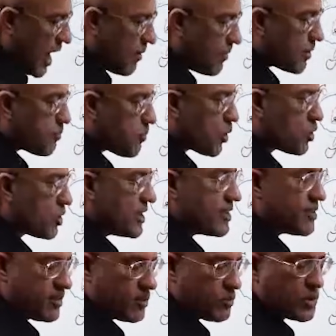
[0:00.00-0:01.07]
our
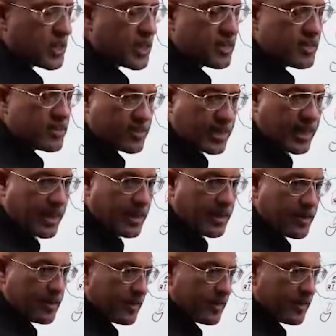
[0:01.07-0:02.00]
proteases which are in the cell